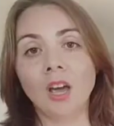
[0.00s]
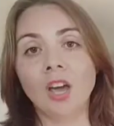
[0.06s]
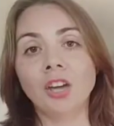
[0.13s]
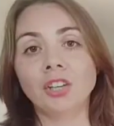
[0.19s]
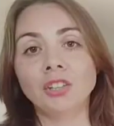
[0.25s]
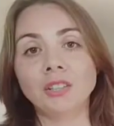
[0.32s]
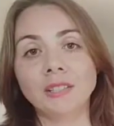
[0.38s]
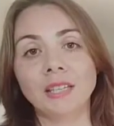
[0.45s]

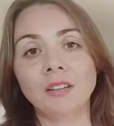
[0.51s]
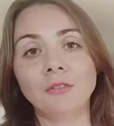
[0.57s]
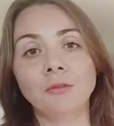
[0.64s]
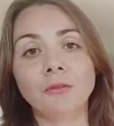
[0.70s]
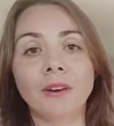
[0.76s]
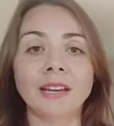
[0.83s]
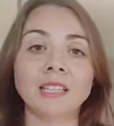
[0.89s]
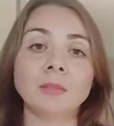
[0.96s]
You see,
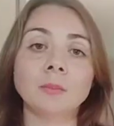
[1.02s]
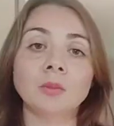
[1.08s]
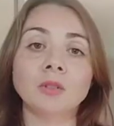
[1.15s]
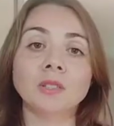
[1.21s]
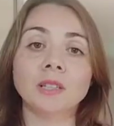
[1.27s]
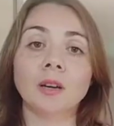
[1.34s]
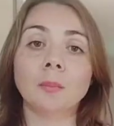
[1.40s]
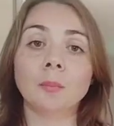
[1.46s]

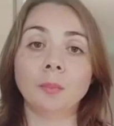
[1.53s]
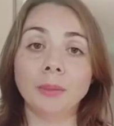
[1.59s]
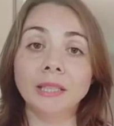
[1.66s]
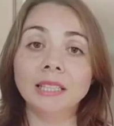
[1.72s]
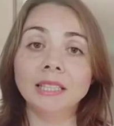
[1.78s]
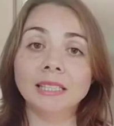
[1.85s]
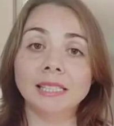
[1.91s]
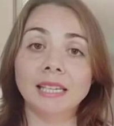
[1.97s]
Facebook's
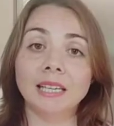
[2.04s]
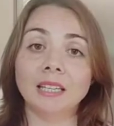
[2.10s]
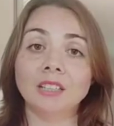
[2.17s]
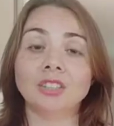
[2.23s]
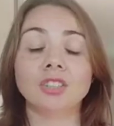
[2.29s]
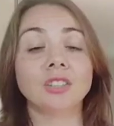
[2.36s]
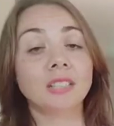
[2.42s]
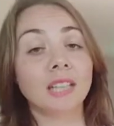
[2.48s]
ability
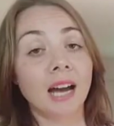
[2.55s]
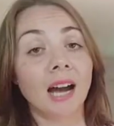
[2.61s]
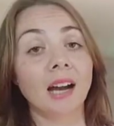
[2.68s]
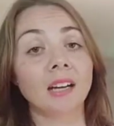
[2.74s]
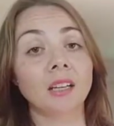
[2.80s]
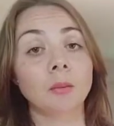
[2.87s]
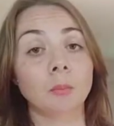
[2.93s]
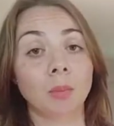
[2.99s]
to
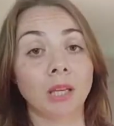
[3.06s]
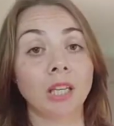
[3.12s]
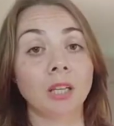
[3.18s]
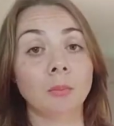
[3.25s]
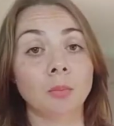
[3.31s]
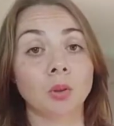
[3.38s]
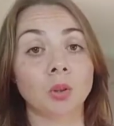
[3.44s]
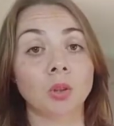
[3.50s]
target
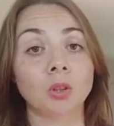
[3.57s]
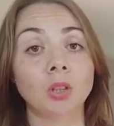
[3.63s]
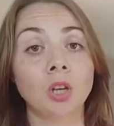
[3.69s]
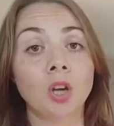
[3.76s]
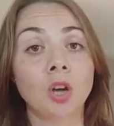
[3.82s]
people